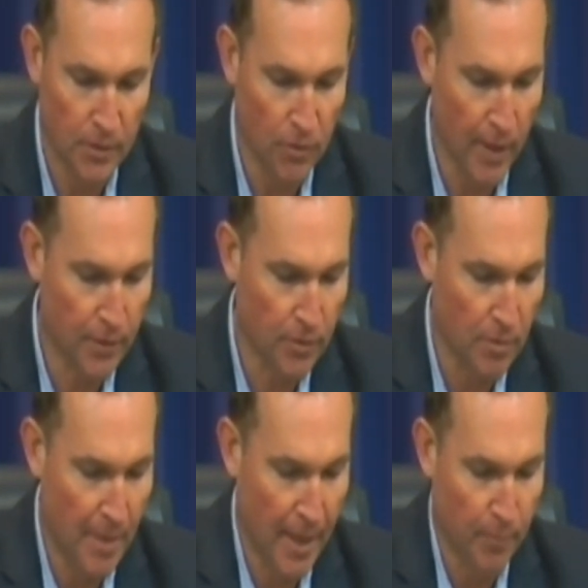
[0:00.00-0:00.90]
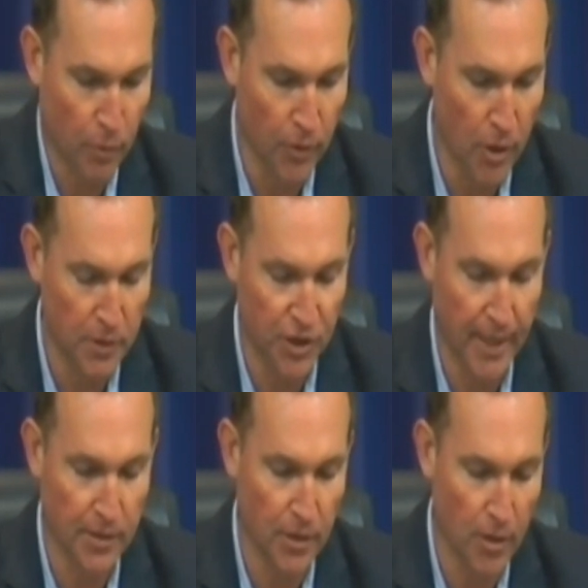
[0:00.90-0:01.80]
Director Mike Bruno with
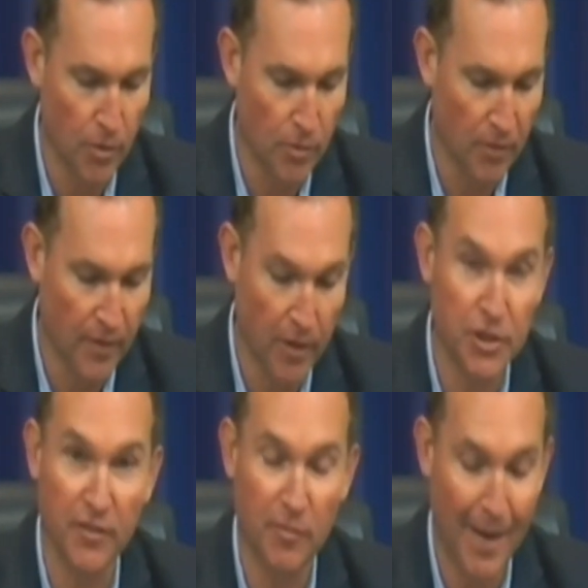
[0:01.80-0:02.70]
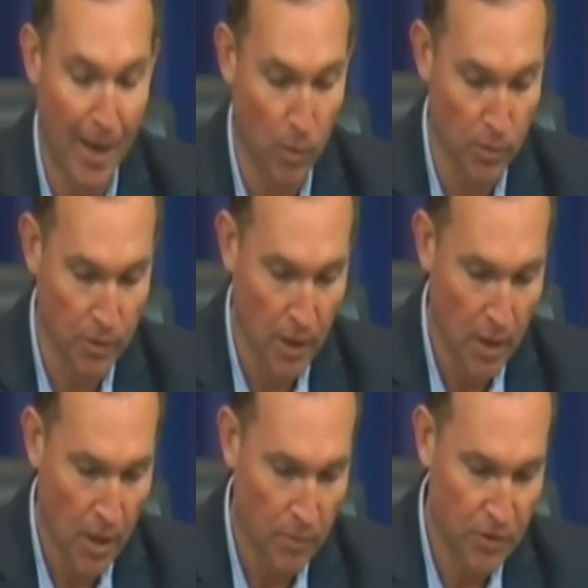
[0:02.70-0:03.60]
JSO, Fire Chief Powers,
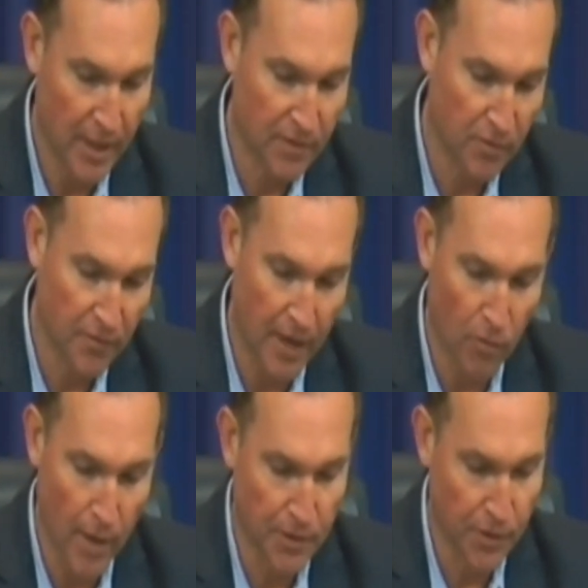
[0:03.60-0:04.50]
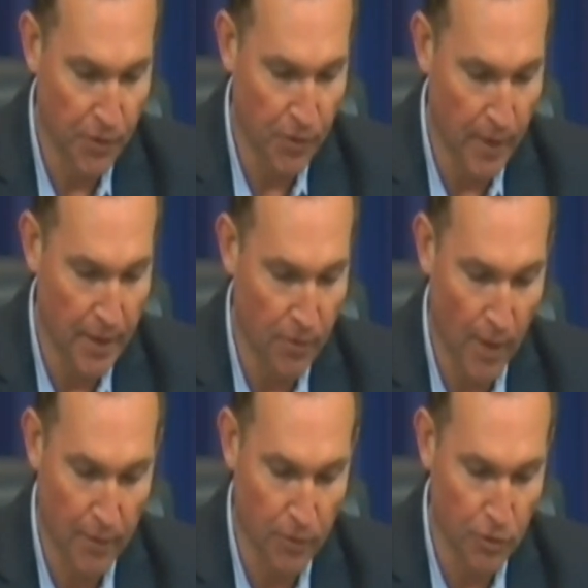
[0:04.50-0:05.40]
Jacksonville Fire and Rescue, and
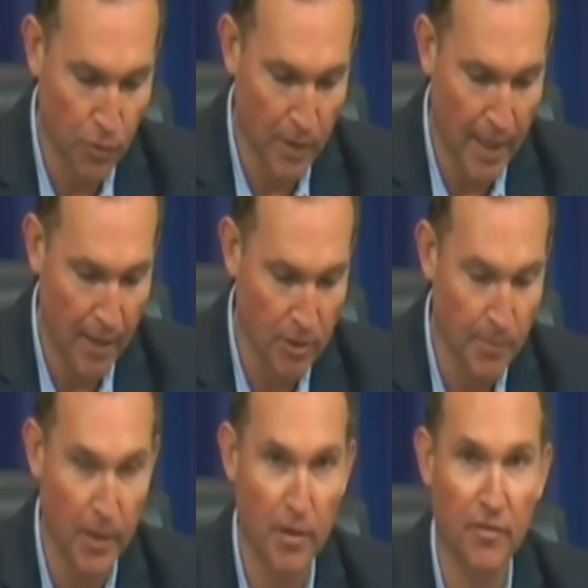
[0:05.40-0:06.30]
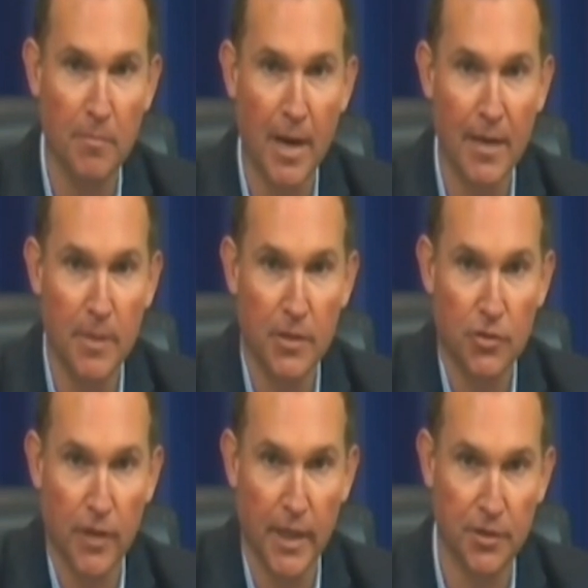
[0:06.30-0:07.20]
Director Jordan Ellsbury from my
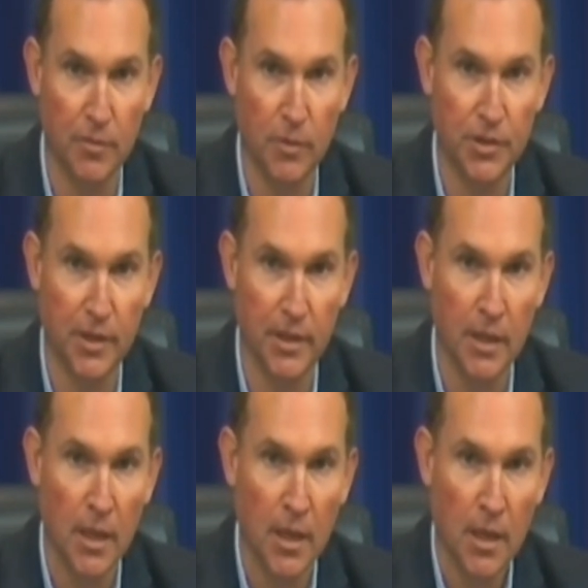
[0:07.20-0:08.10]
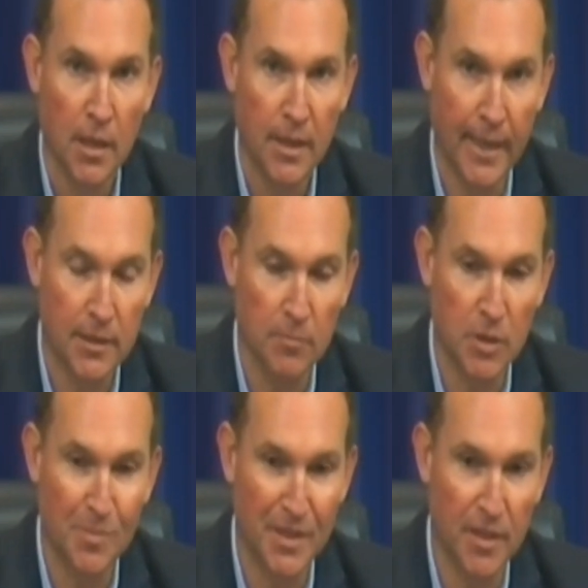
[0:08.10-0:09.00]
administration, which can take some
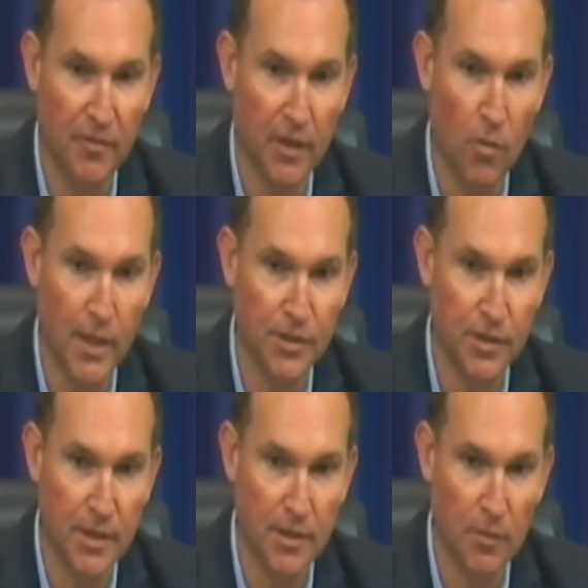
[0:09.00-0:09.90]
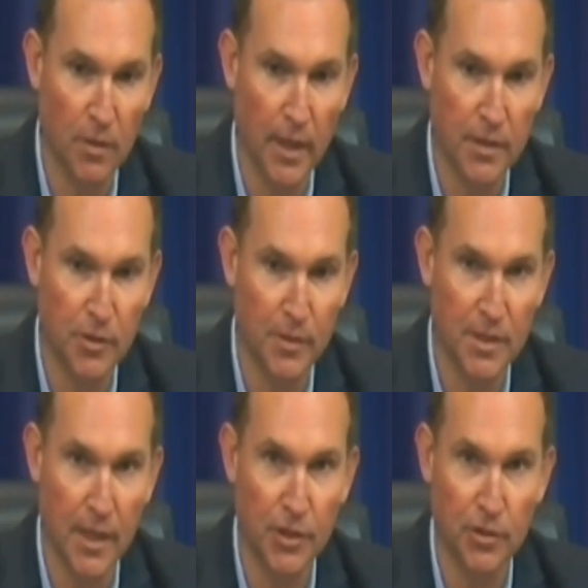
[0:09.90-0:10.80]
specific questions as it relates to
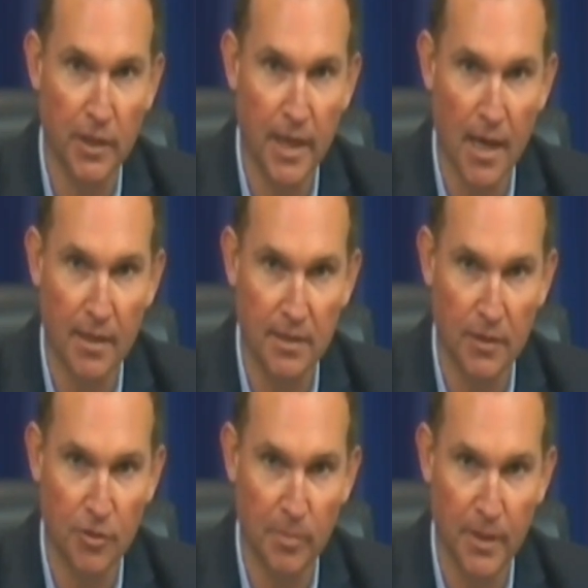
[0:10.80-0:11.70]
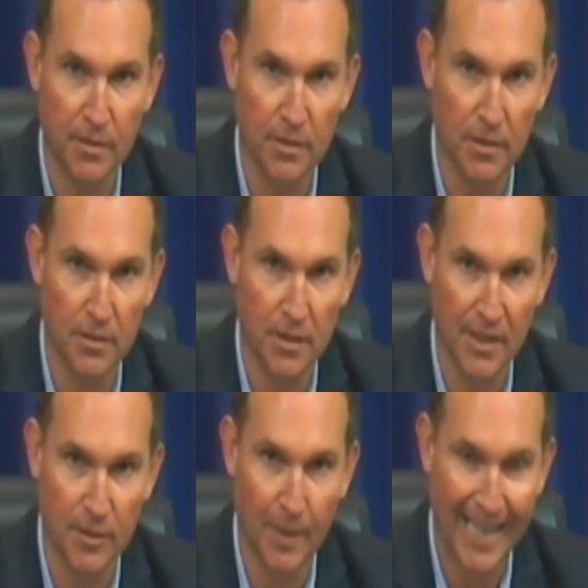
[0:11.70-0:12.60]
essential and non-essential businesses, as
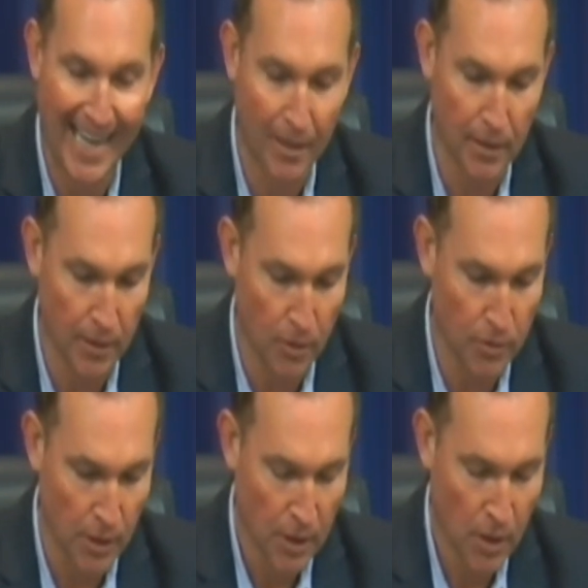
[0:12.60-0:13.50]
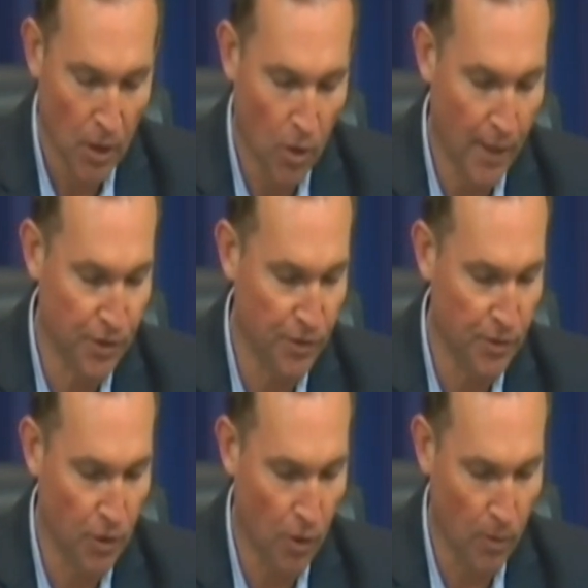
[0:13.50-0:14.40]
he's been handling those questions
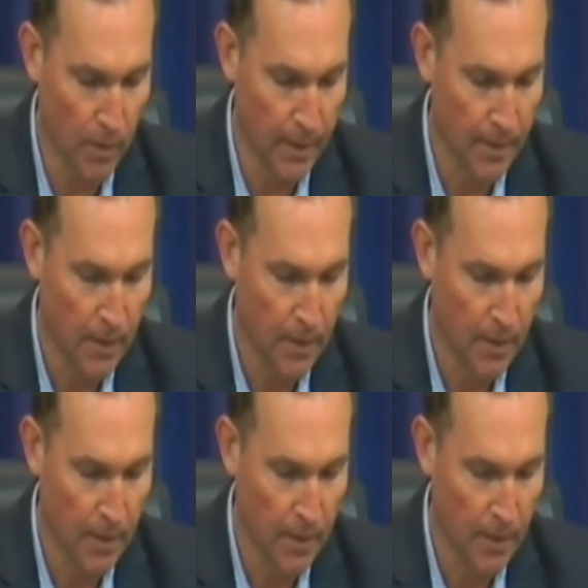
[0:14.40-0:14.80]
internally.